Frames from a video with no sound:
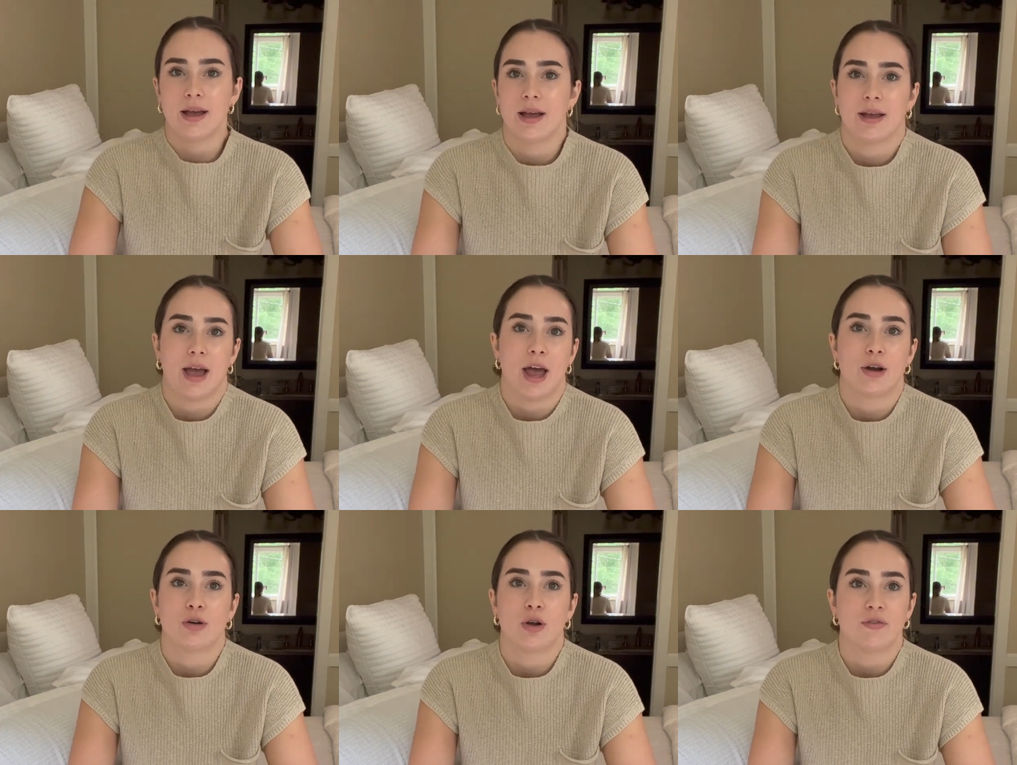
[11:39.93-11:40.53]
I
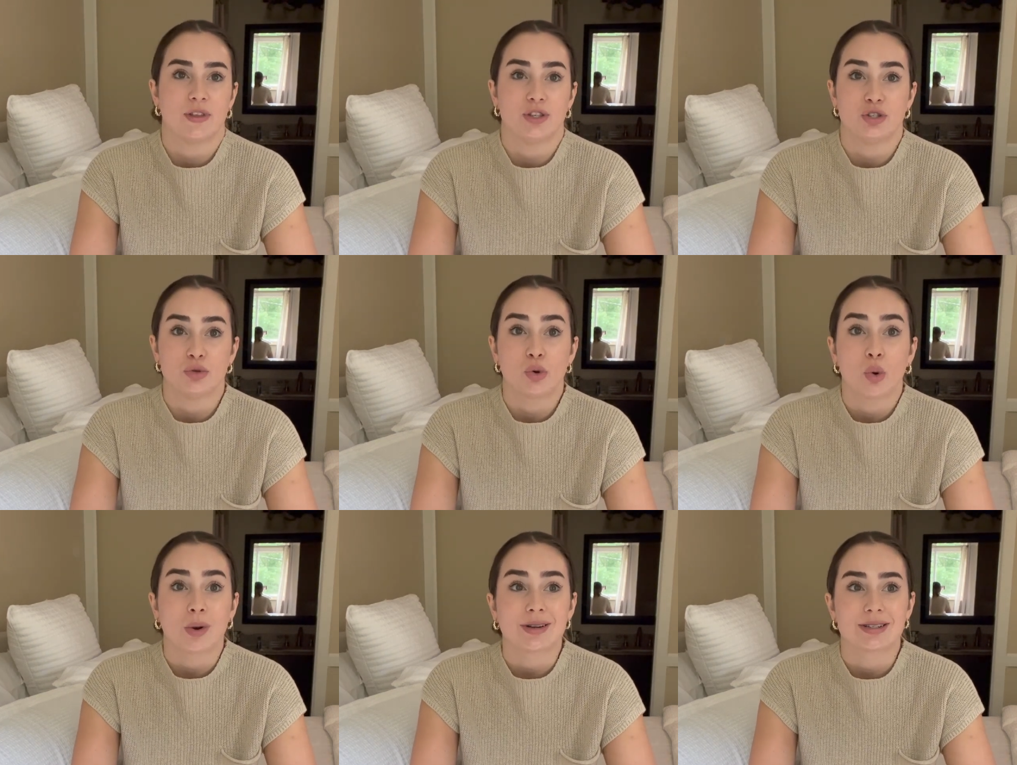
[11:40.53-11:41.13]
don't know if they do
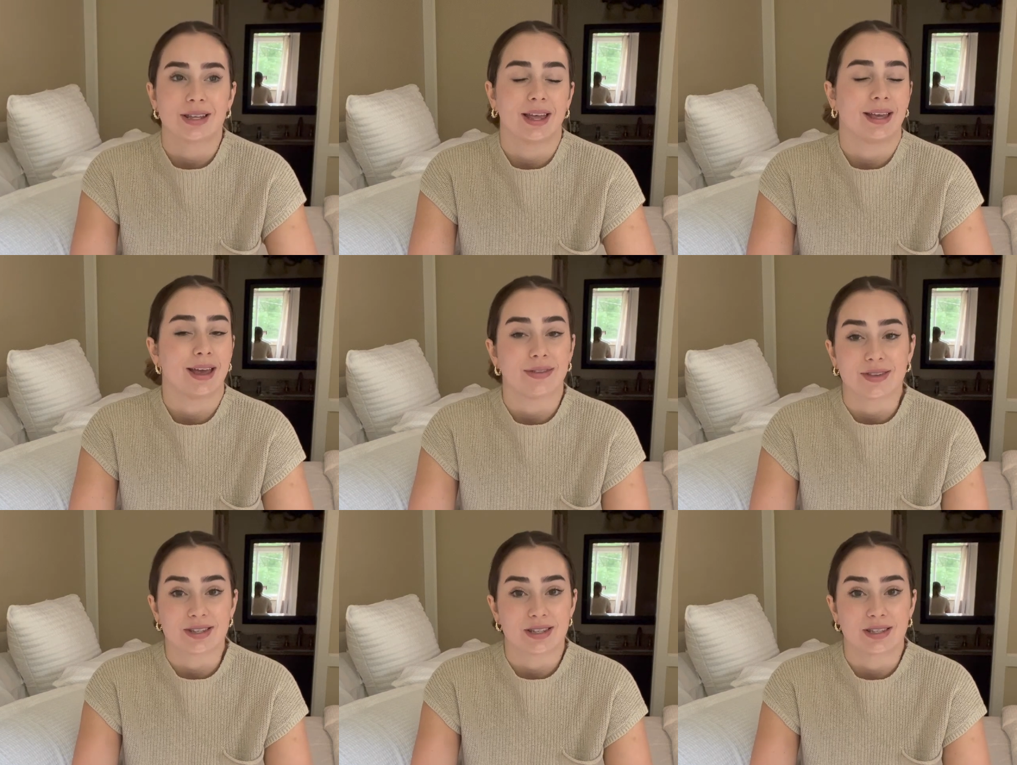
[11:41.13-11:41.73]
course, again
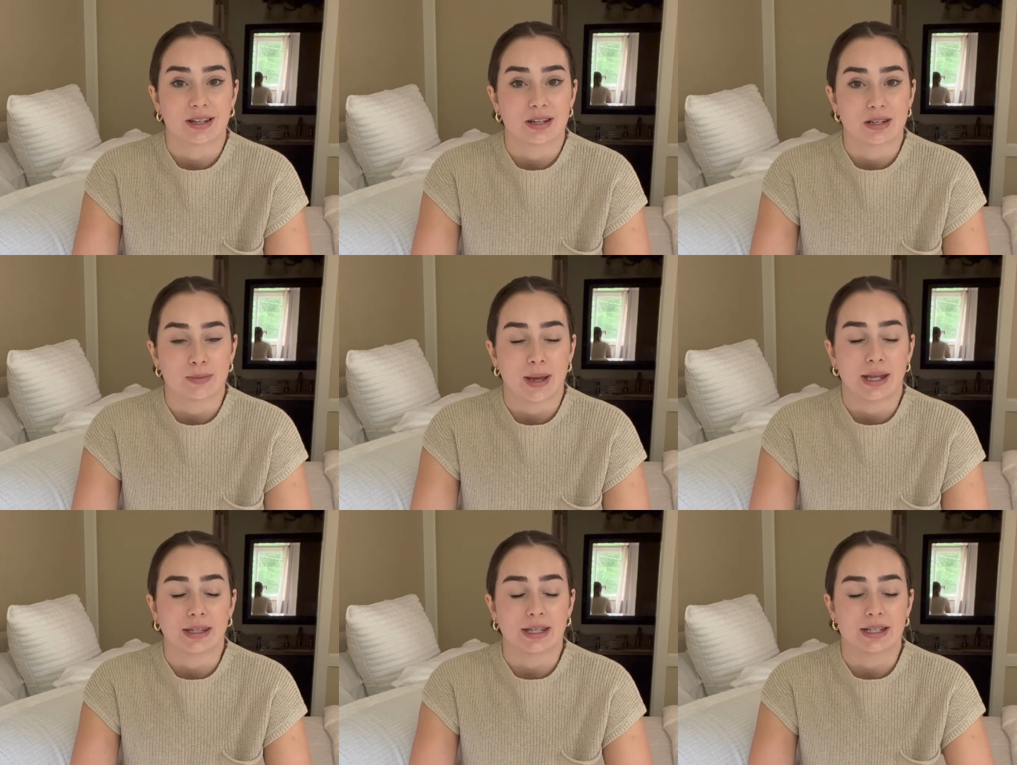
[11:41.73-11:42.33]
this is going to
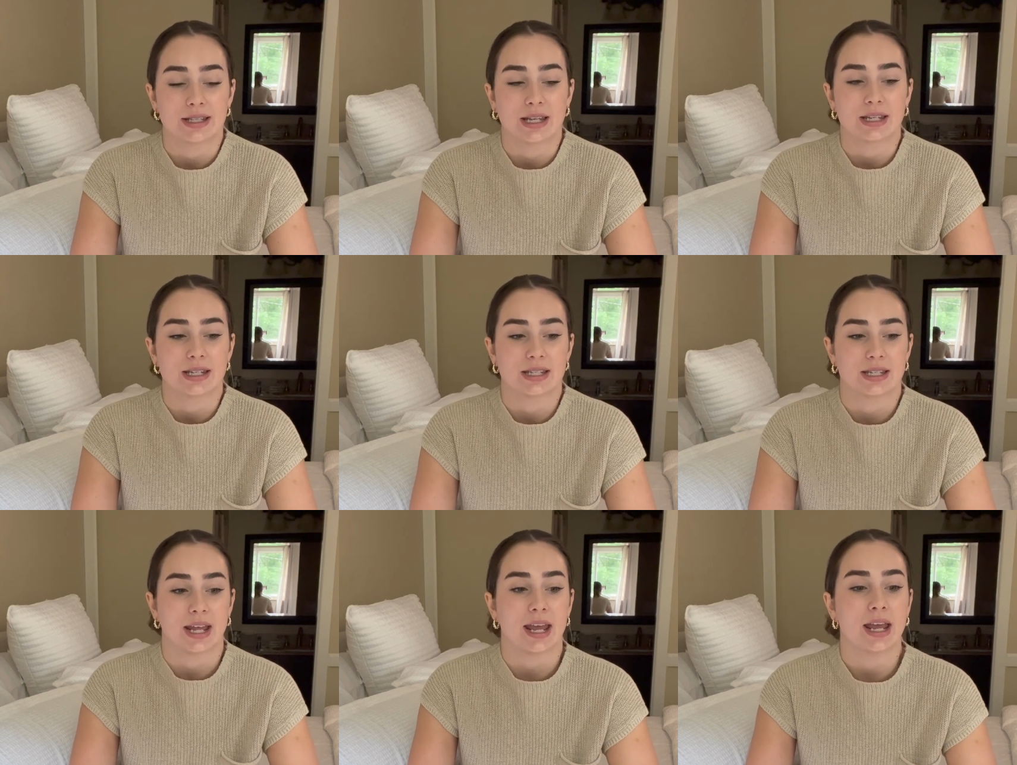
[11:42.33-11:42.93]
depend like state to
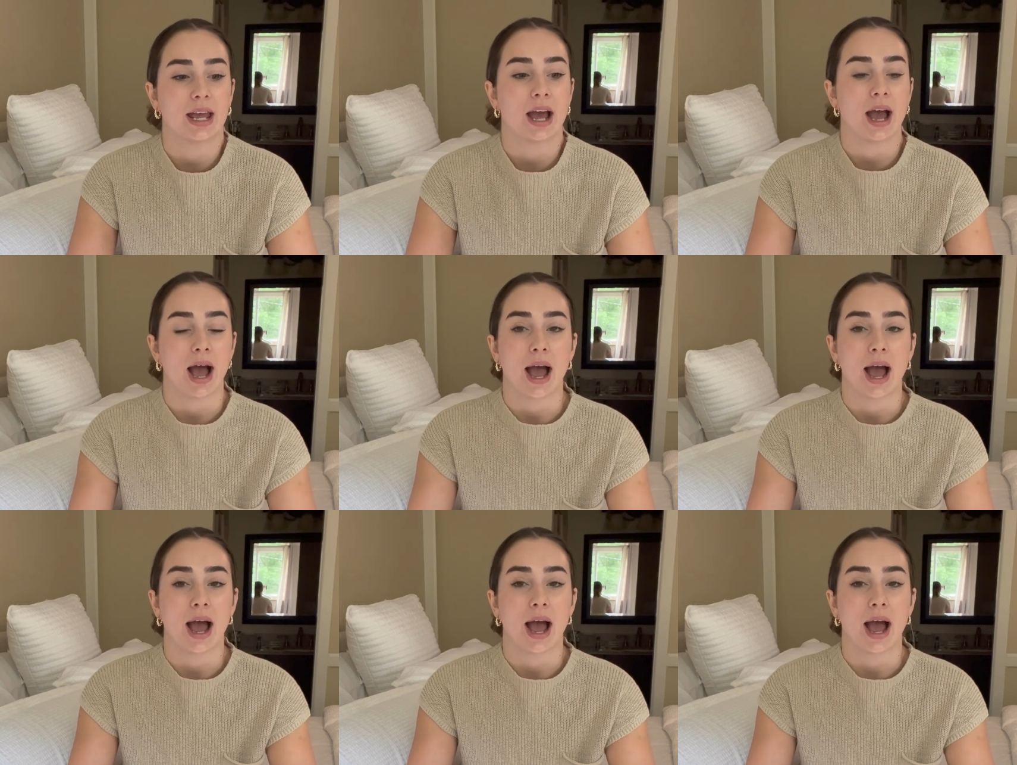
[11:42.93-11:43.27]
state.